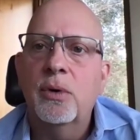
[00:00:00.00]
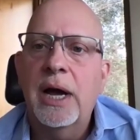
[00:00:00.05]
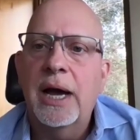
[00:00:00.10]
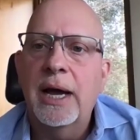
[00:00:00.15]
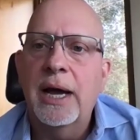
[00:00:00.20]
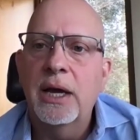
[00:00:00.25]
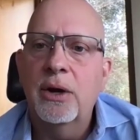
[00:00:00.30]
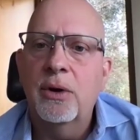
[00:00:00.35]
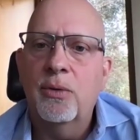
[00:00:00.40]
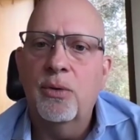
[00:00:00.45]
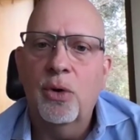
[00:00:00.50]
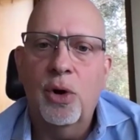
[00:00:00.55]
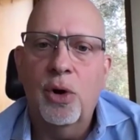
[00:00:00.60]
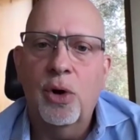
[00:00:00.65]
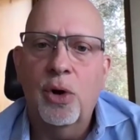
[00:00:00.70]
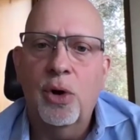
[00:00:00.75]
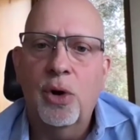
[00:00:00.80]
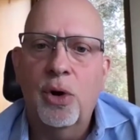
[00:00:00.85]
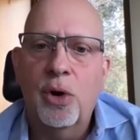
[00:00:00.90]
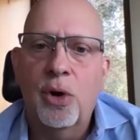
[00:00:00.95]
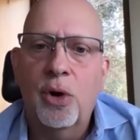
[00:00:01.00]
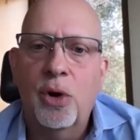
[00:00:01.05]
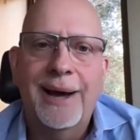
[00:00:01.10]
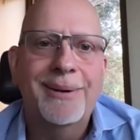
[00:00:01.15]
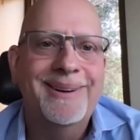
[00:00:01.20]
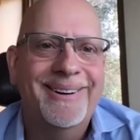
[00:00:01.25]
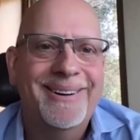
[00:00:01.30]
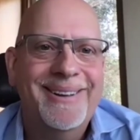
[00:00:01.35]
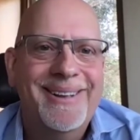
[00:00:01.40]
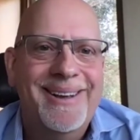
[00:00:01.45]
how you're going to roll
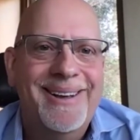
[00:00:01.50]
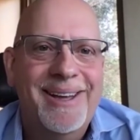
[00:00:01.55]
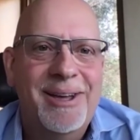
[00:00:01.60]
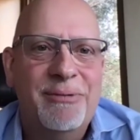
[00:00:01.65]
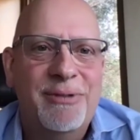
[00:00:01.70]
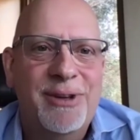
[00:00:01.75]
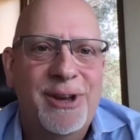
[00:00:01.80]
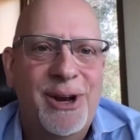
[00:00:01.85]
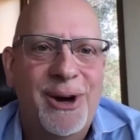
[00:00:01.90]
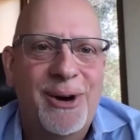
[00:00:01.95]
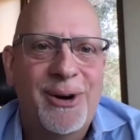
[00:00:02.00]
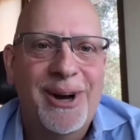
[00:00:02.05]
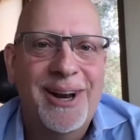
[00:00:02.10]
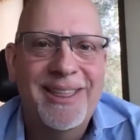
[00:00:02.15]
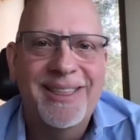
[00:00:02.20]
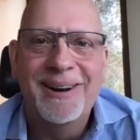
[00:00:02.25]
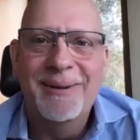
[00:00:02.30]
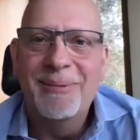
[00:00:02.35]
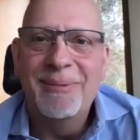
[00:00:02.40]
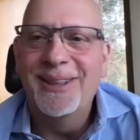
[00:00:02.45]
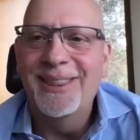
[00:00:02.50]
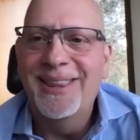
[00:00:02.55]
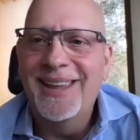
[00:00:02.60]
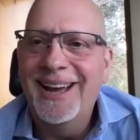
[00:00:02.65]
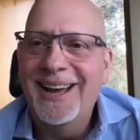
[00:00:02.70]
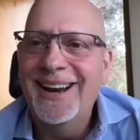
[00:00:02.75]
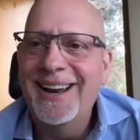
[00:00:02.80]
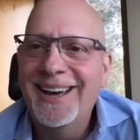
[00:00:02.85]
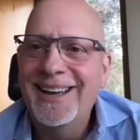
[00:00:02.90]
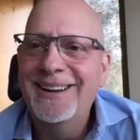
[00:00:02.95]
out, if you know anything
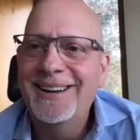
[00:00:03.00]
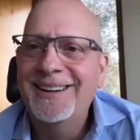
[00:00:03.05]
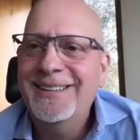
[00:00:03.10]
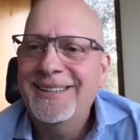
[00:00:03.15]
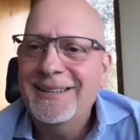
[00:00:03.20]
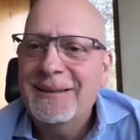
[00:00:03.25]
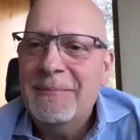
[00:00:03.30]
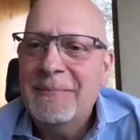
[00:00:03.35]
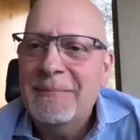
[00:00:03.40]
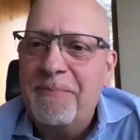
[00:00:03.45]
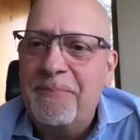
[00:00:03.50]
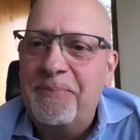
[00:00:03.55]
about that yet?